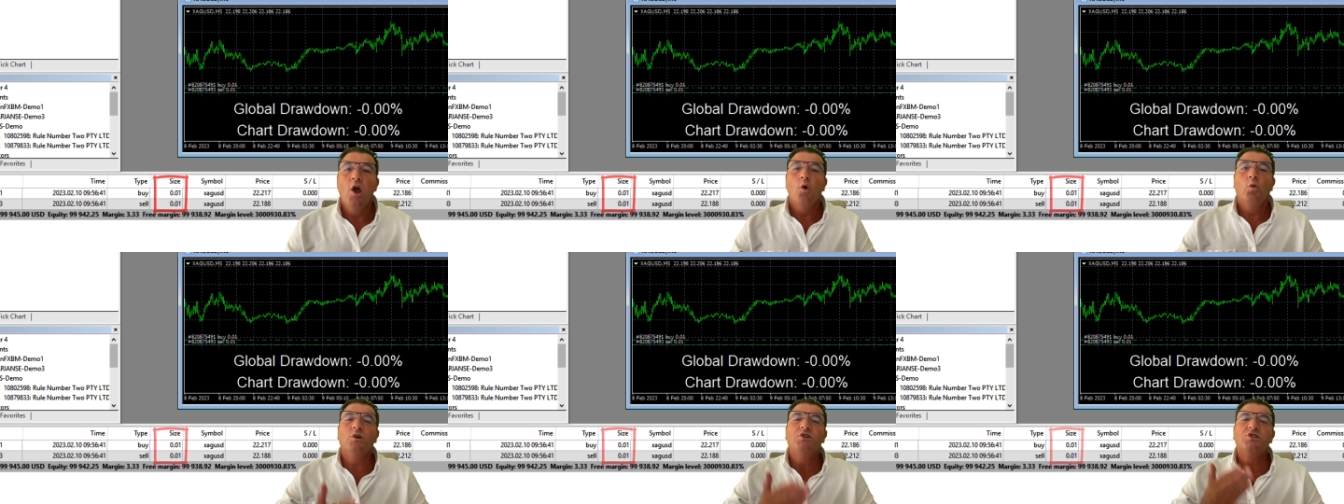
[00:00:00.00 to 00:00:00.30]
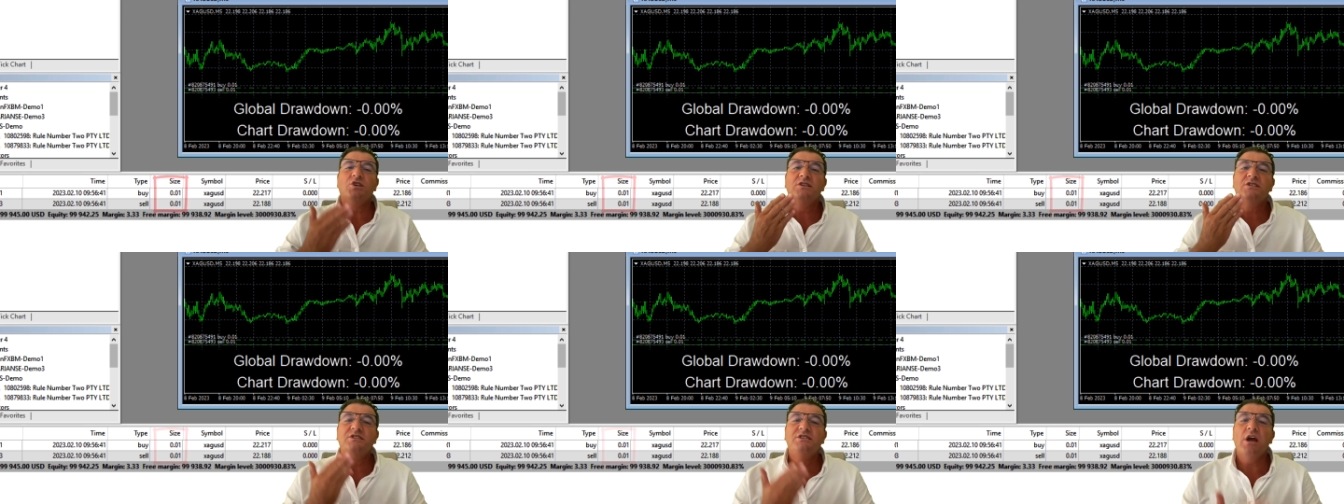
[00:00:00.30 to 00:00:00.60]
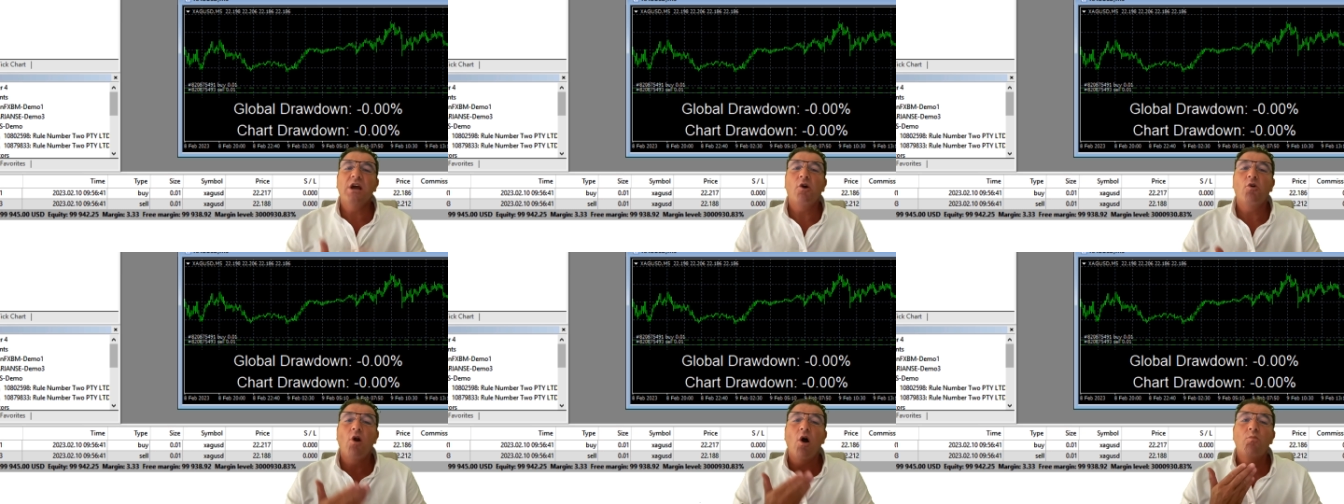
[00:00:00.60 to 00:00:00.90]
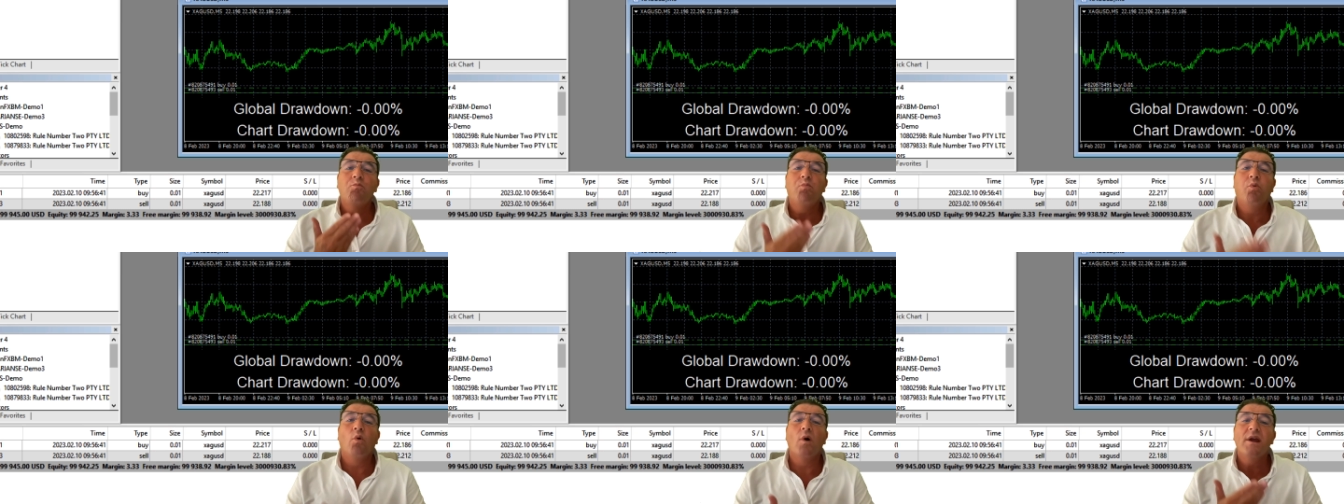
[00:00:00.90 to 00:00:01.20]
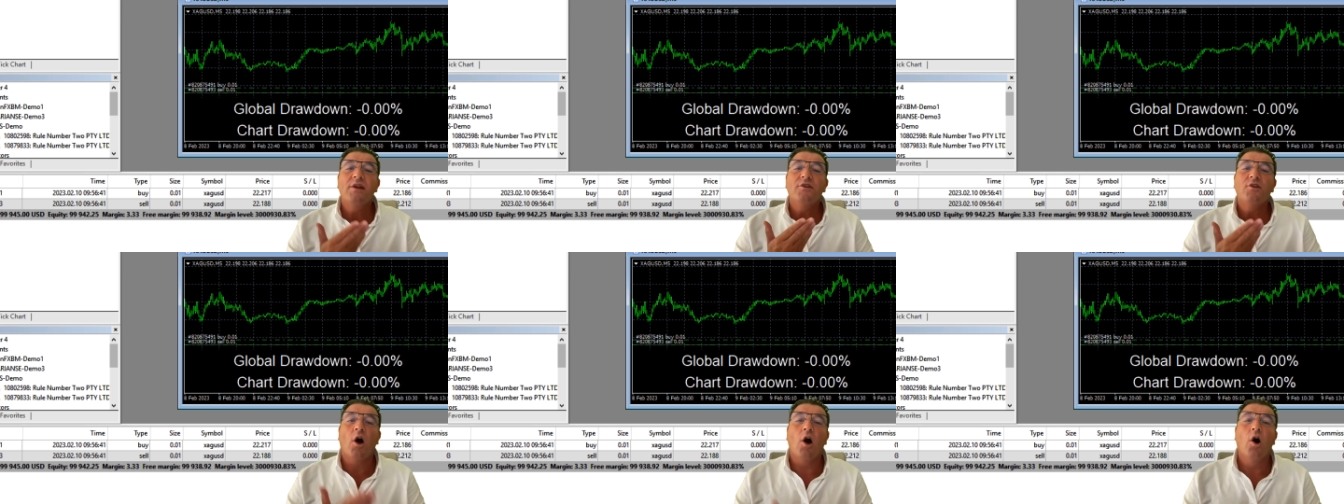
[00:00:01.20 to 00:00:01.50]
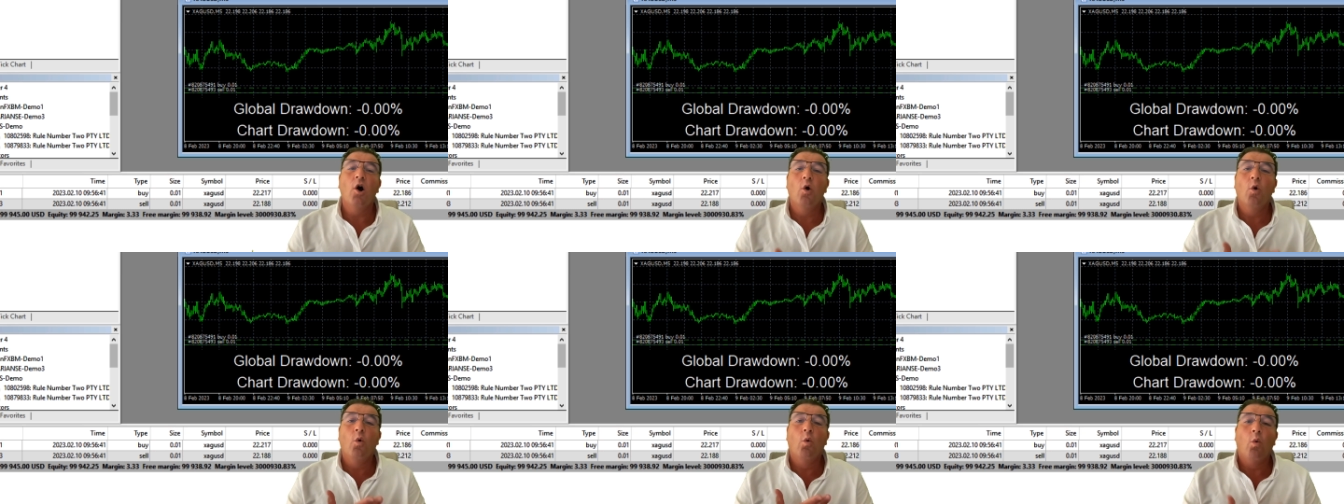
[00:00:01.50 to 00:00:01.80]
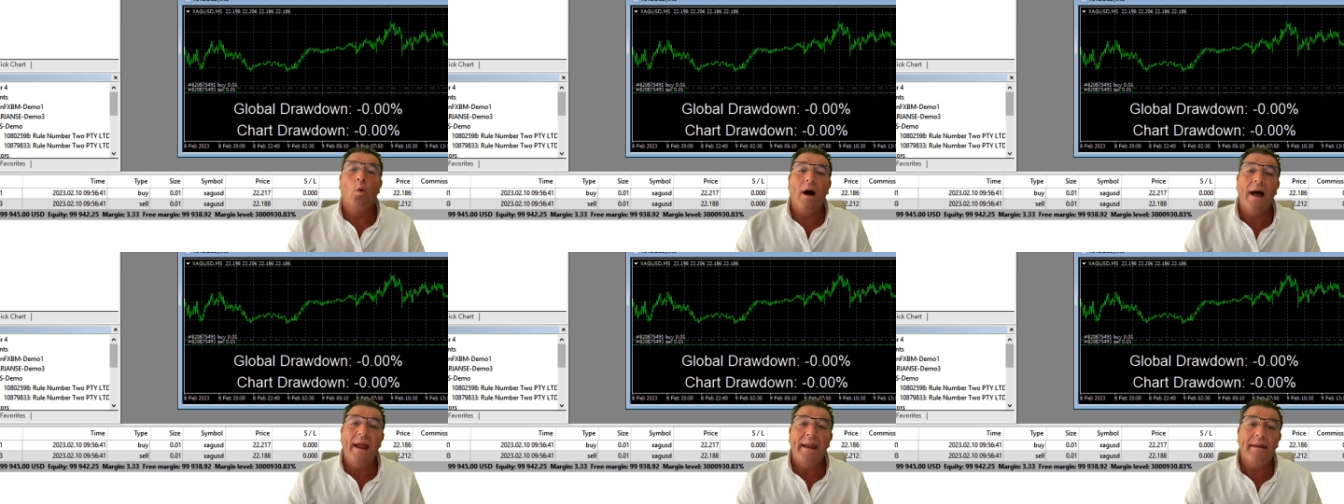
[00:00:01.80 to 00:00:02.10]
which is
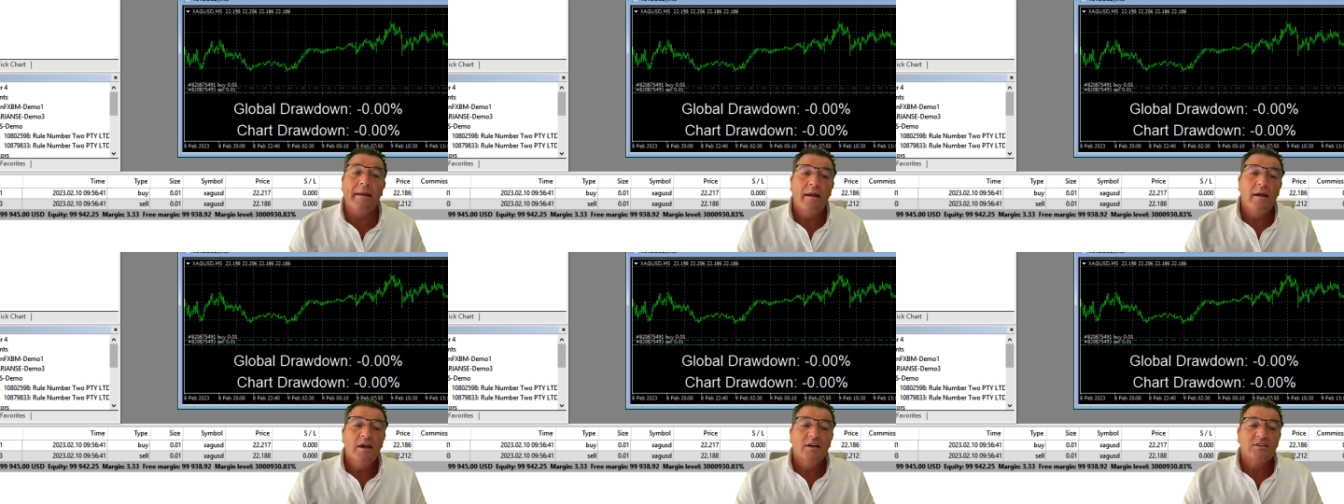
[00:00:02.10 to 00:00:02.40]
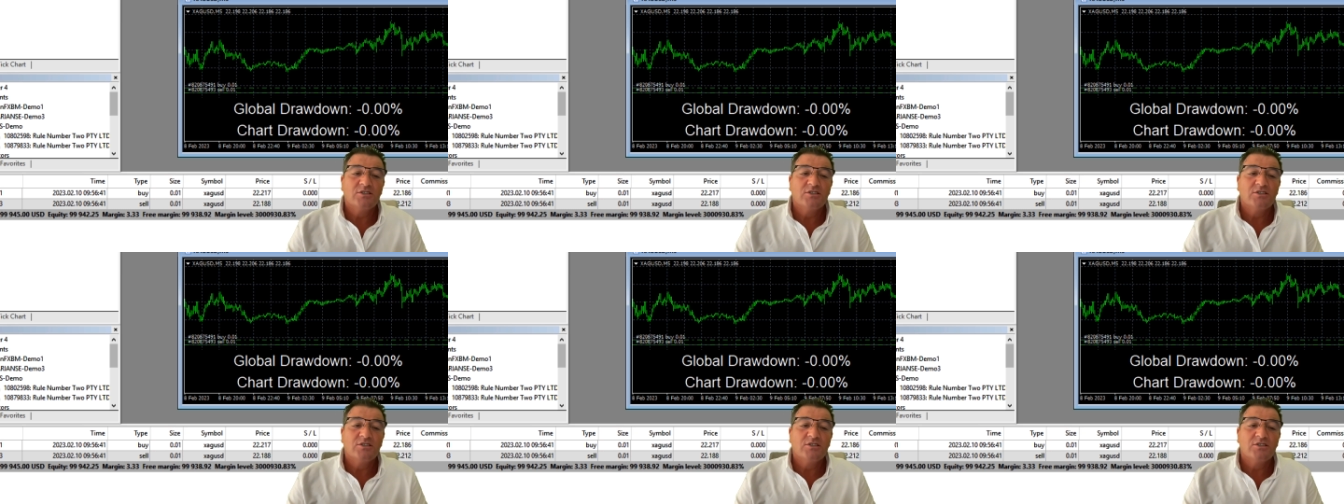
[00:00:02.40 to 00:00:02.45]
0.01.